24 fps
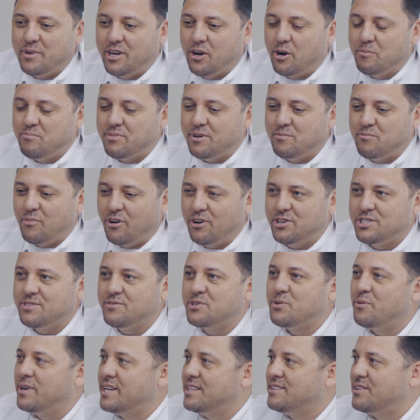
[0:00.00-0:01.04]
we opened, March of
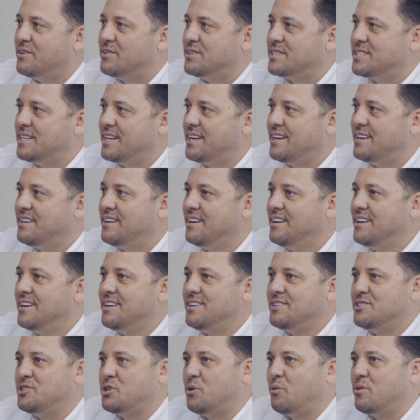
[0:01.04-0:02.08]
2013,
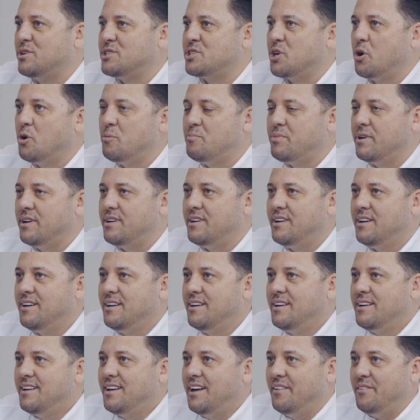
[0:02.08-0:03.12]
doors open,
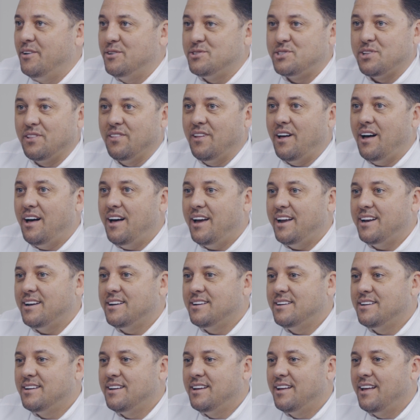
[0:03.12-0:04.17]
and there's the line.
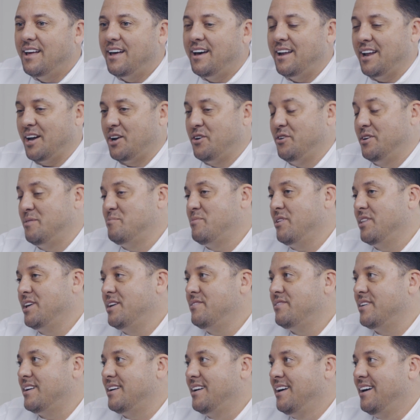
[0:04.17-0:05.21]
And I couldn't
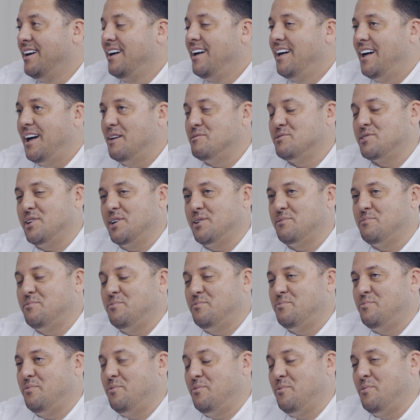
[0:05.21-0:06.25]
believe it. I was like,
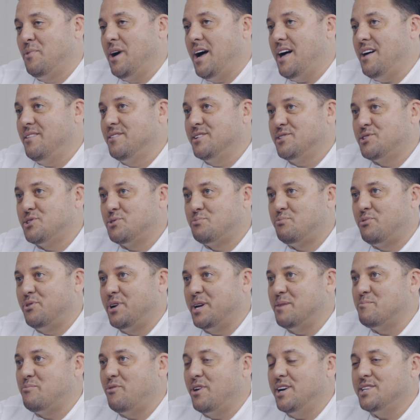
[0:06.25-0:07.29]
wow, this is pretty
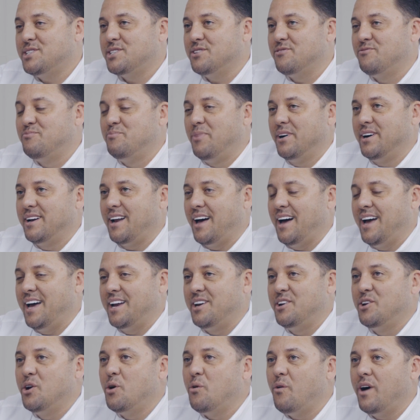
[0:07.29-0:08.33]
impressive. But I had
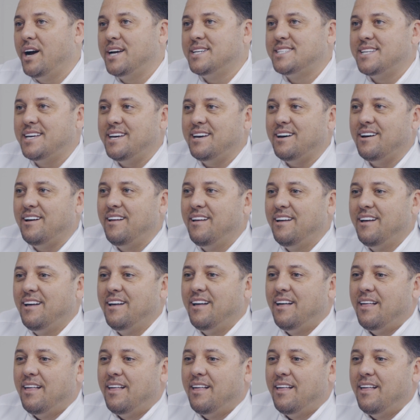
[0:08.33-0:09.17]
no idea.